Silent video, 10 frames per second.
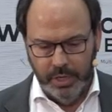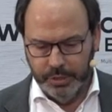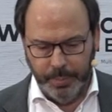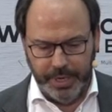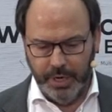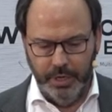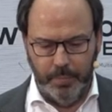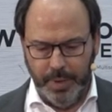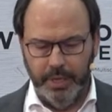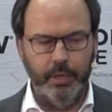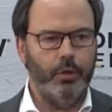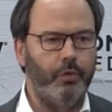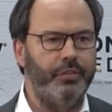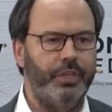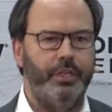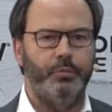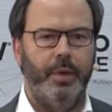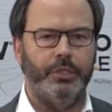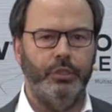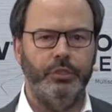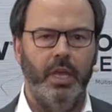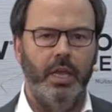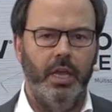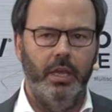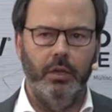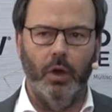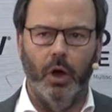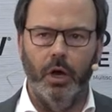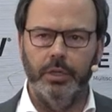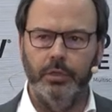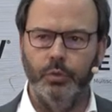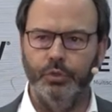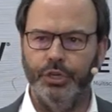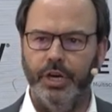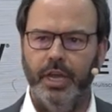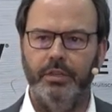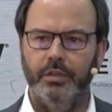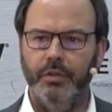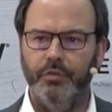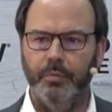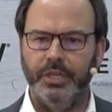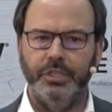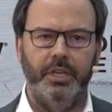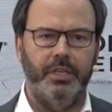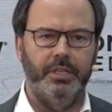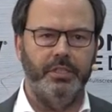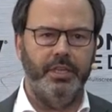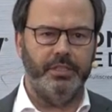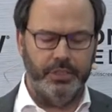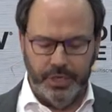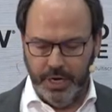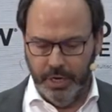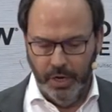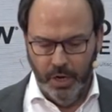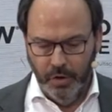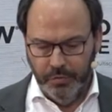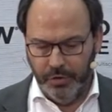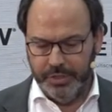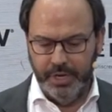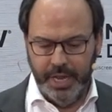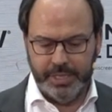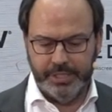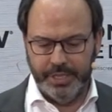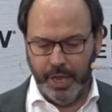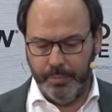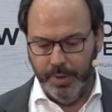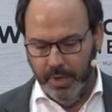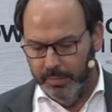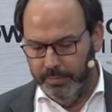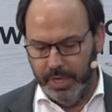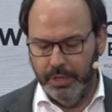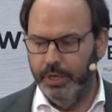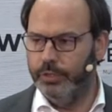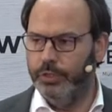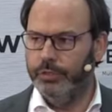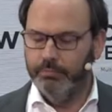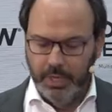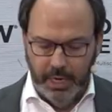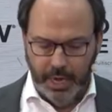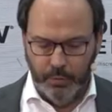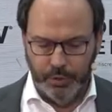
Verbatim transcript: speaker independent confidence measures in order to generate the information that is necessary for the next step, that is the language